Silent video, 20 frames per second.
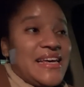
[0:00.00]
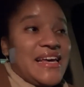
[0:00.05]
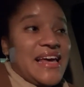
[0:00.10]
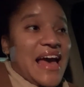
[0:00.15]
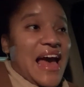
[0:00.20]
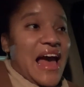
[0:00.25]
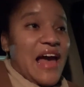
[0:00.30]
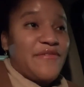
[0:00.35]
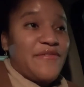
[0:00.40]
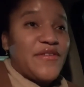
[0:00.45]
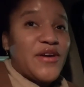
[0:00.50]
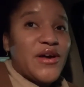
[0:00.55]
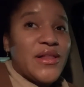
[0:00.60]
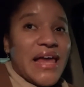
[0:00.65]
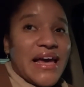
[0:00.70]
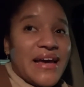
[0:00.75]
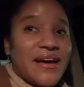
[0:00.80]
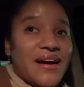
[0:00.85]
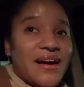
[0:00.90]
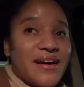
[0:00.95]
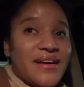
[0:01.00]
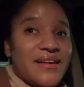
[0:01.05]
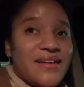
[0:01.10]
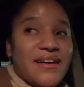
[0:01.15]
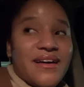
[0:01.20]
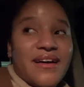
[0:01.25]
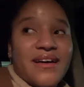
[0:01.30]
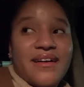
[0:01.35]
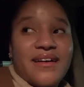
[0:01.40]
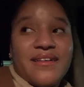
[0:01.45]
I feel like
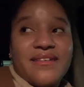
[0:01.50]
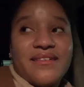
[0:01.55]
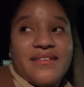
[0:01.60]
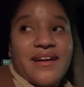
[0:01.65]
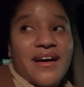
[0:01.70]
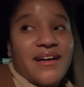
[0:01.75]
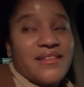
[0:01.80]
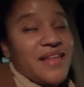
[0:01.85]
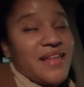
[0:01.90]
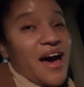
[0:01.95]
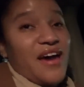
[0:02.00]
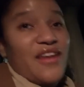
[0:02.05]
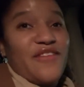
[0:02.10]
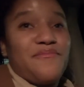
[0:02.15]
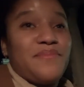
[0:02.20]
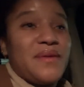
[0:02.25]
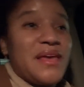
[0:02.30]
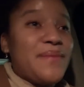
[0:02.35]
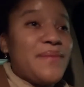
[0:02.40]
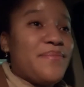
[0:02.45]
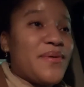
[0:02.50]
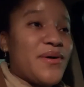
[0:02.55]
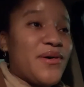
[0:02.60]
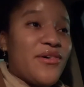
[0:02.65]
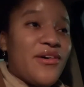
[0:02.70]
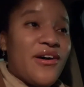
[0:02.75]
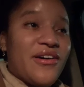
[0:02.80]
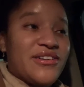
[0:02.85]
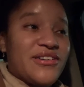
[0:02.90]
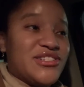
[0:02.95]
a lot of people
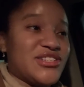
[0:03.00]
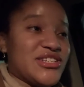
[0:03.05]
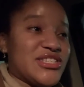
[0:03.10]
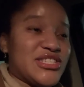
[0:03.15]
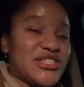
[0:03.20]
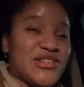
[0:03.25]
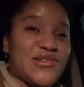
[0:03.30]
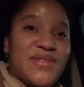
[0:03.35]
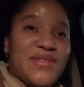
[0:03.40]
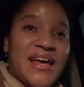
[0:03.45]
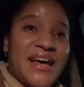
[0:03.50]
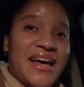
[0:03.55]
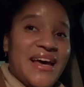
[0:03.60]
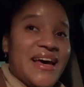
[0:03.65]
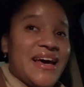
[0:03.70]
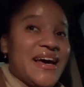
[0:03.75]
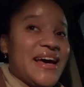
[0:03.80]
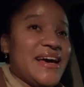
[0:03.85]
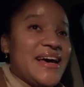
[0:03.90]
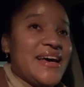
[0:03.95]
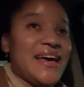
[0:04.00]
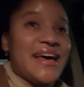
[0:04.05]
are just to the